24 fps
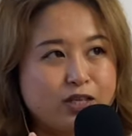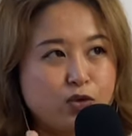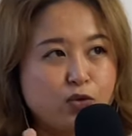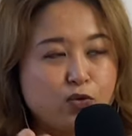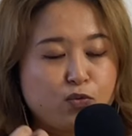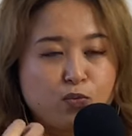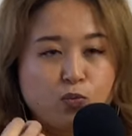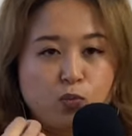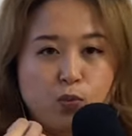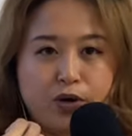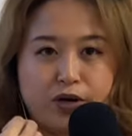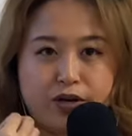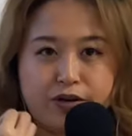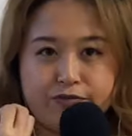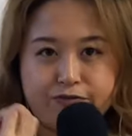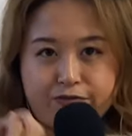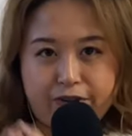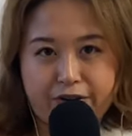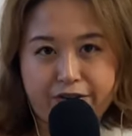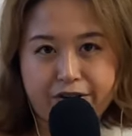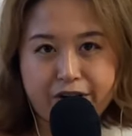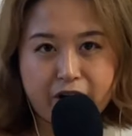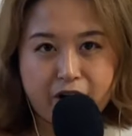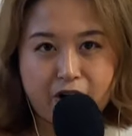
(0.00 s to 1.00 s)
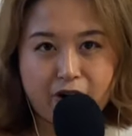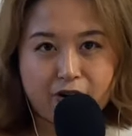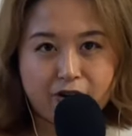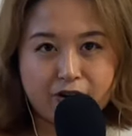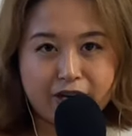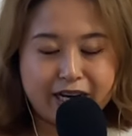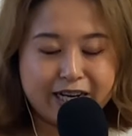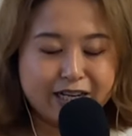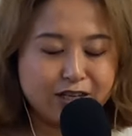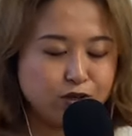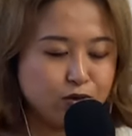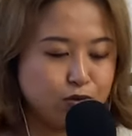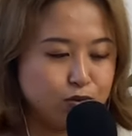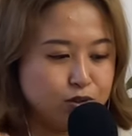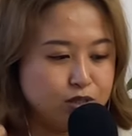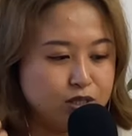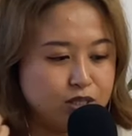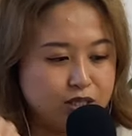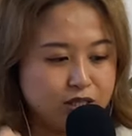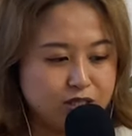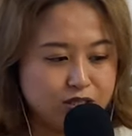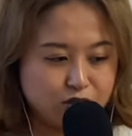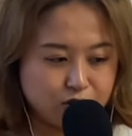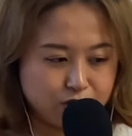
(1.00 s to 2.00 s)
you've worked very hard and you
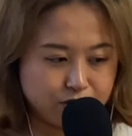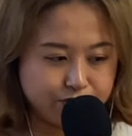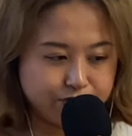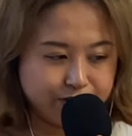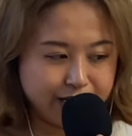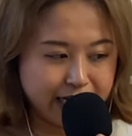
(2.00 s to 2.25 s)
deserve